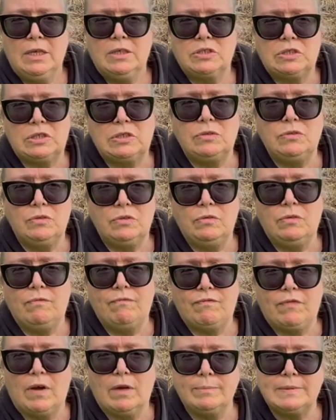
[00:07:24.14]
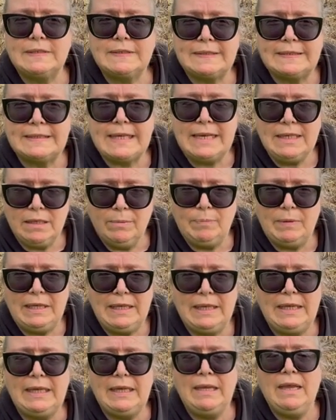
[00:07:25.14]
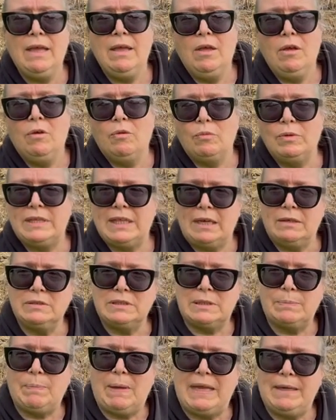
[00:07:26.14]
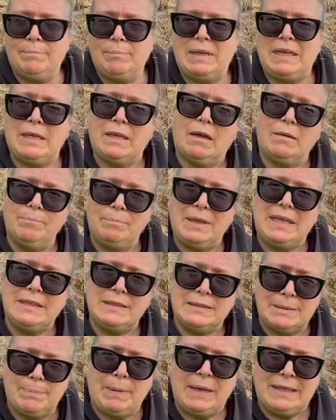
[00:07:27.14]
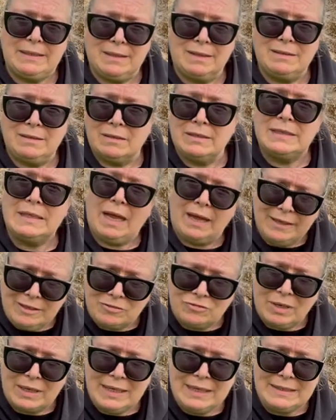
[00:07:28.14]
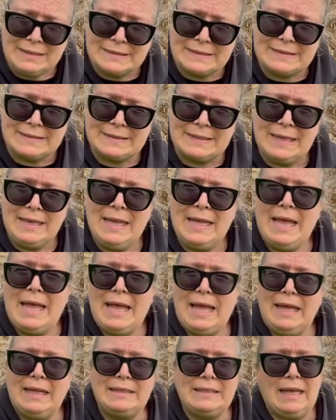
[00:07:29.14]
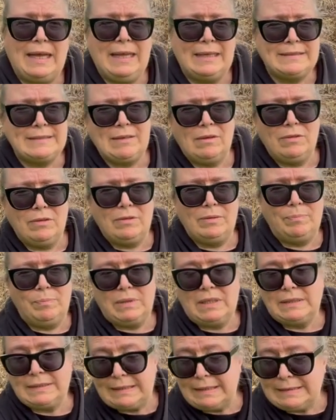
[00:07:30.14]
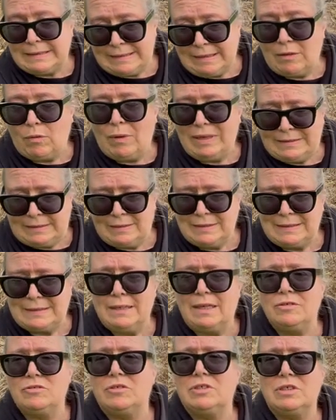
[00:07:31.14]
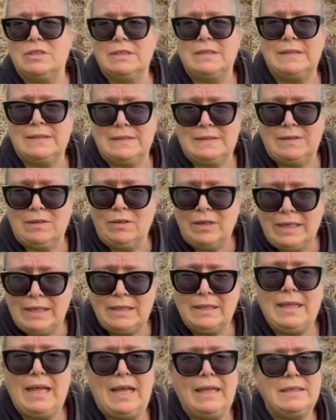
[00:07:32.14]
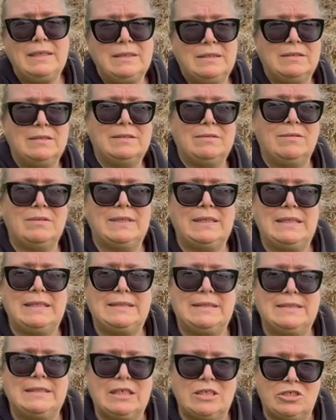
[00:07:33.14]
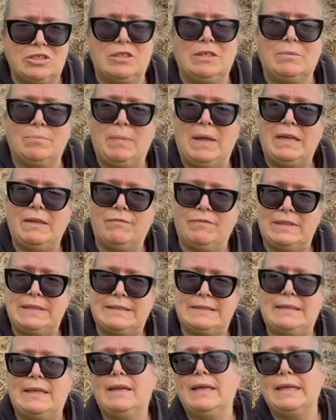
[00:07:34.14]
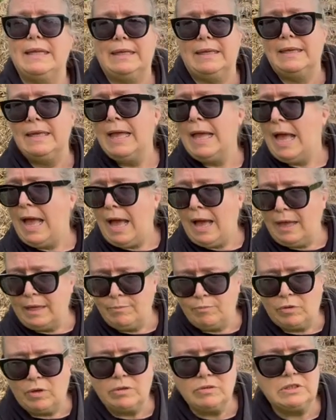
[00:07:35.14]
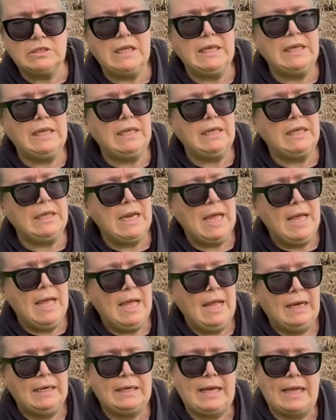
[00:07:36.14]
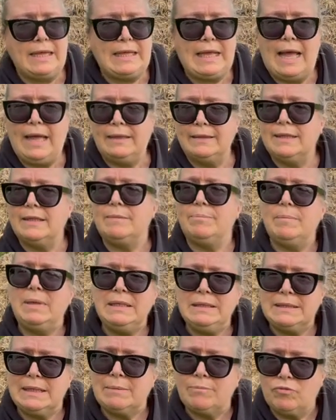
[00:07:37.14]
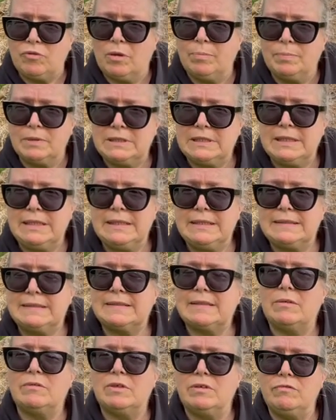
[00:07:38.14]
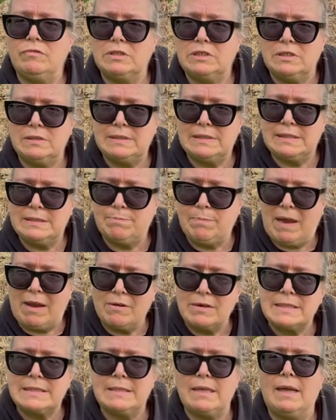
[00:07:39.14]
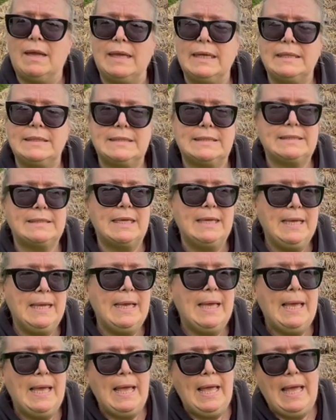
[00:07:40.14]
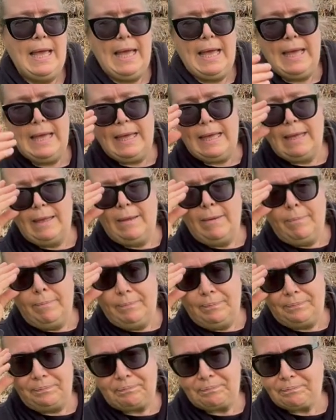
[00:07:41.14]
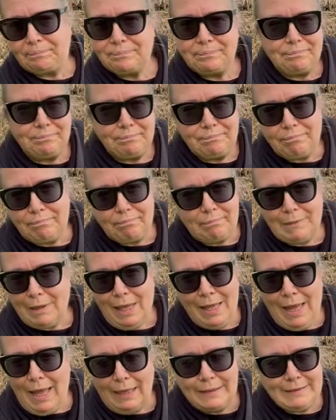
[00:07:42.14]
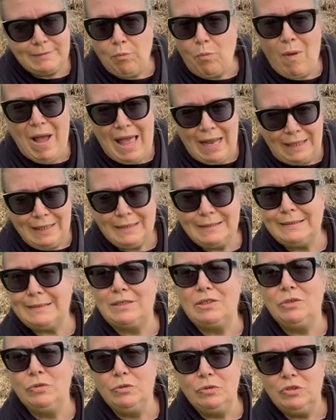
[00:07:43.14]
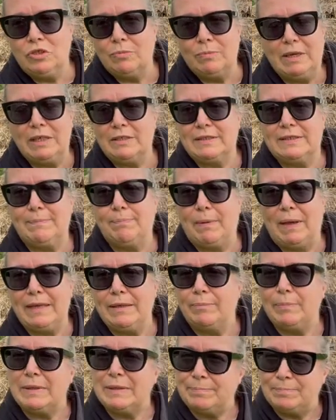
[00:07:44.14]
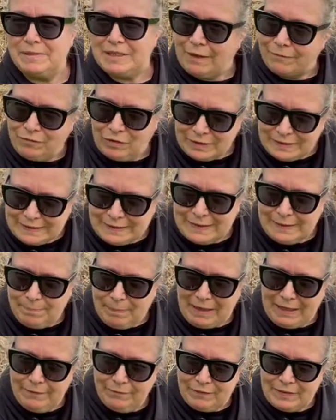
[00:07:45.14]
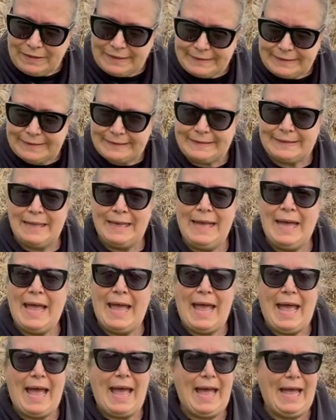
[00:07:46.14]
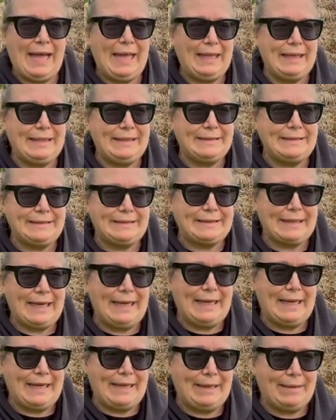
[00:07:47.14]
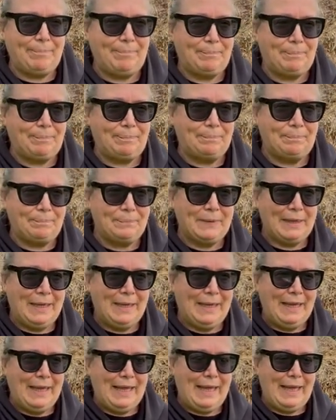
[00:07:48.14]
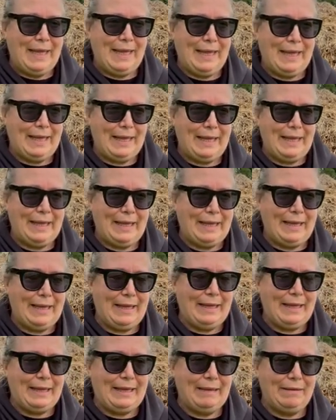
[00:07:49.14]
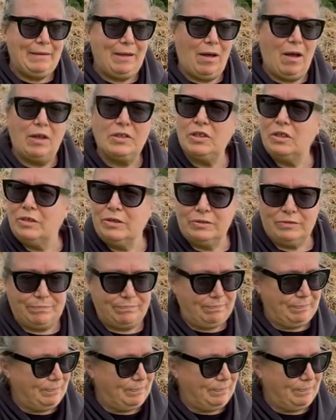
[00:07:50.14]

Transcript: to farm sustainably without depend being, being dependent on nitrates and has all, because it sequesters nitrogen in the soil and it has all these additional benefits like high protein, like anthelmintic properties, so it reduces parasites, um, as well as huge amounts of biodiversity benefits and um, uh, other